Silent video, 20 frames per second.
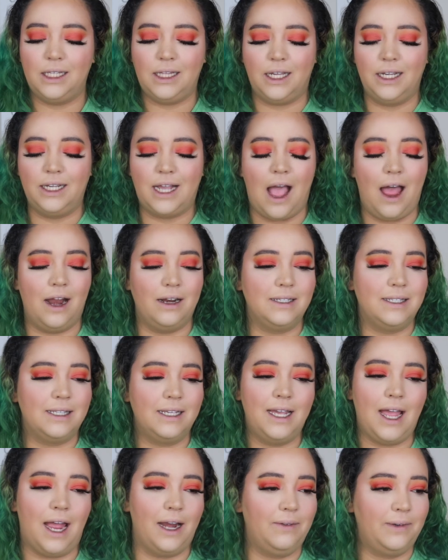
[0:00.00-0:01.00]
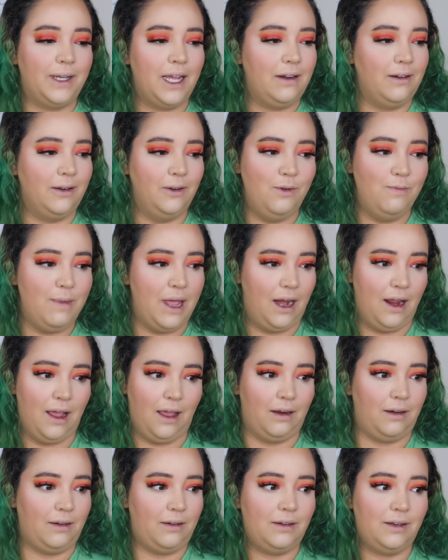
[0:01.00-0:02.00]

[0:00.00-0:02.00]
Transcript: I'm like, honestly, I don't care who made it.